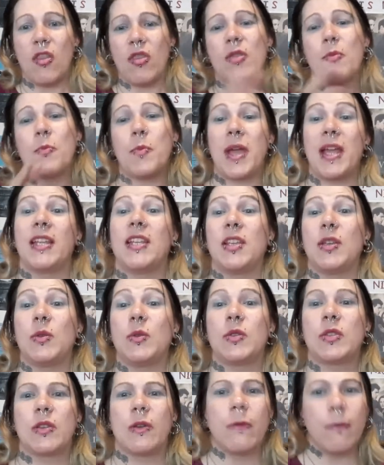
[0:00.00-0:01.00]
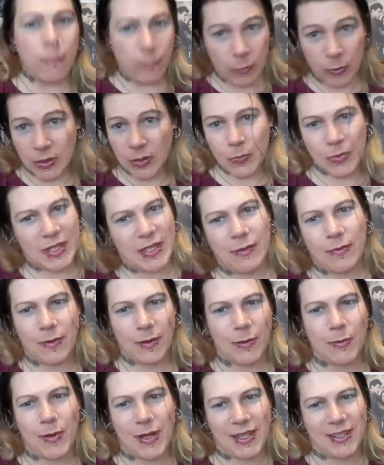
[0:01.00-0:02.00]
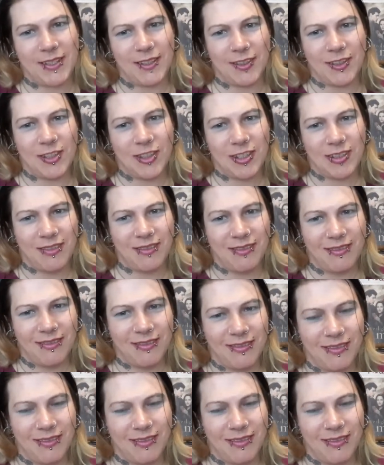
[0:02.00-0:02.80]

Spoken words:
on the menus for specific reasons.